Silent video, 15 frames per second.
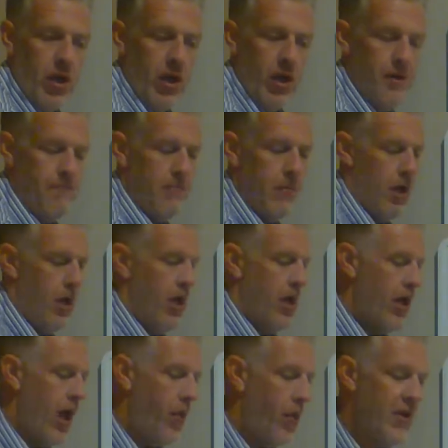Okay.
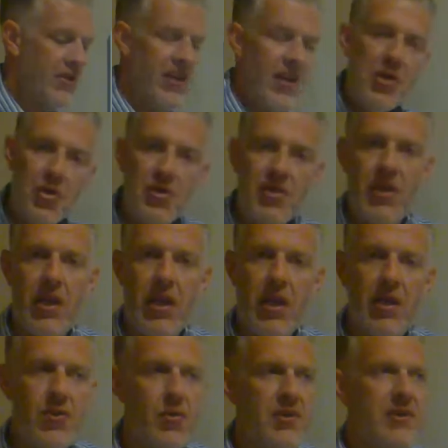Now, where it's
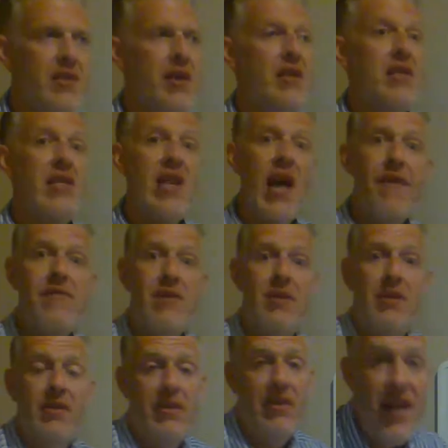interesting is you want to say,
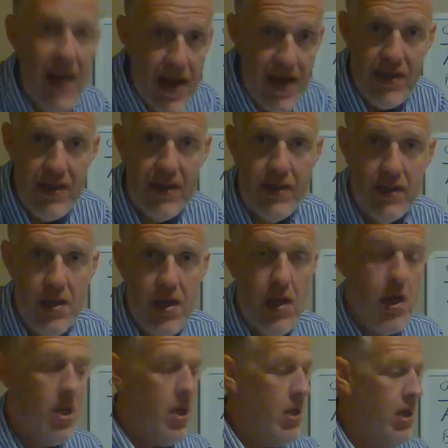nevertheless,
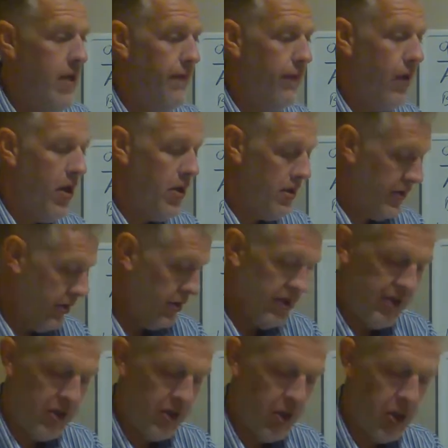if what, so
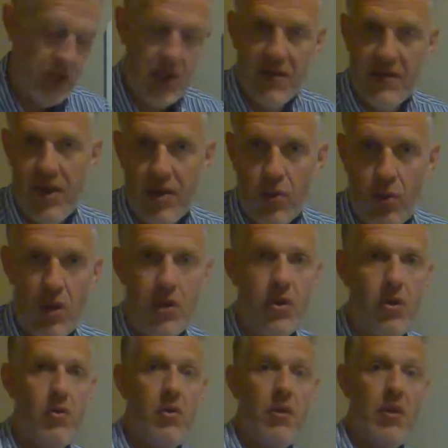this is turning to slide
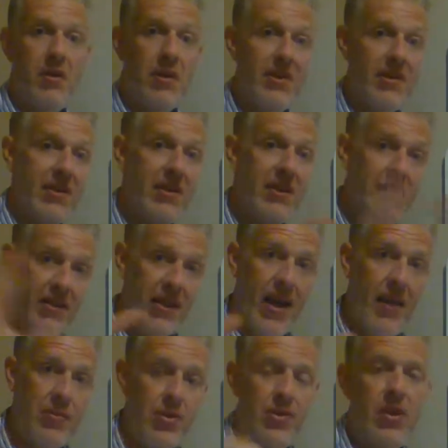22, and this is
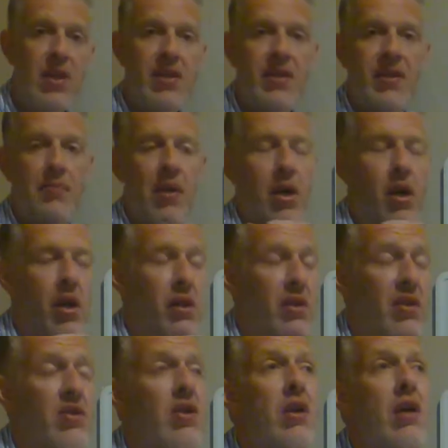capturing the hedonistic
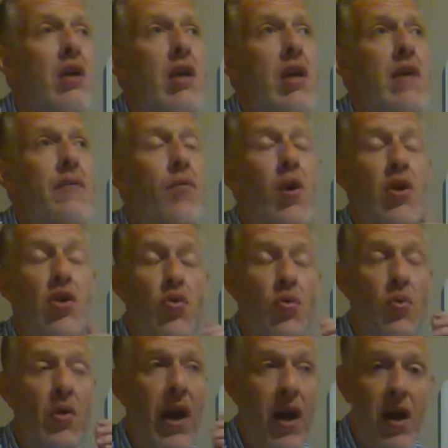paradox. If what you
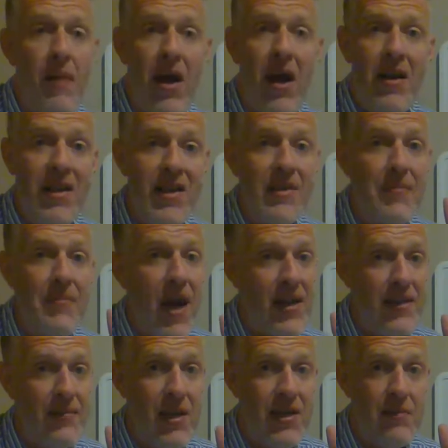care about is
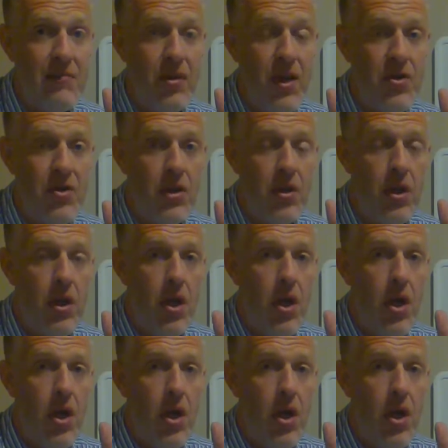maximizing pleasure,